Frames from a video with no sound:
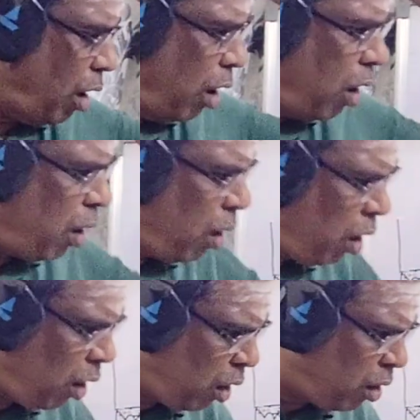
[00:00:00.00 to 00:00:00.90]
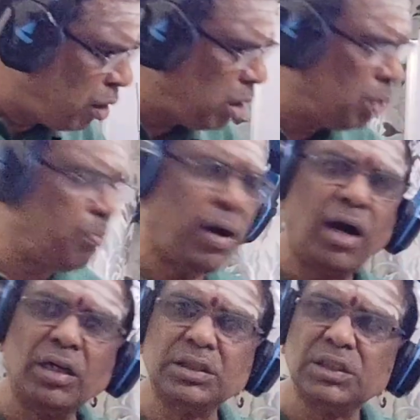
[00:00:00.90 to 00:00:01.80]
all
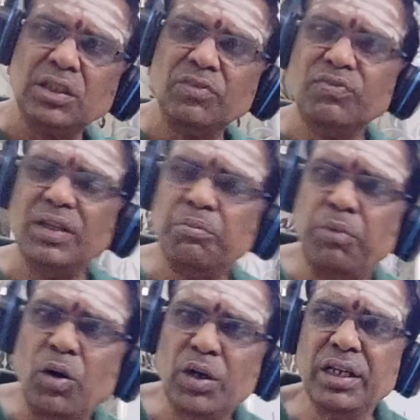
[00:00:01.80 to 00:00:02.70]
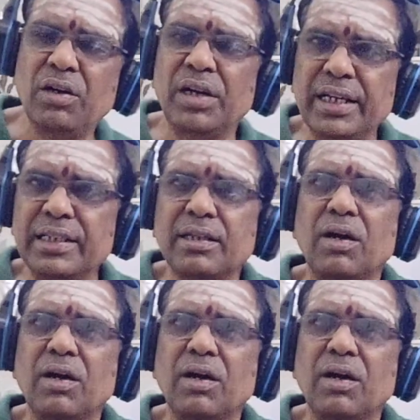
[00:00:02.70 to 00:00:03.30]
parts of the body are in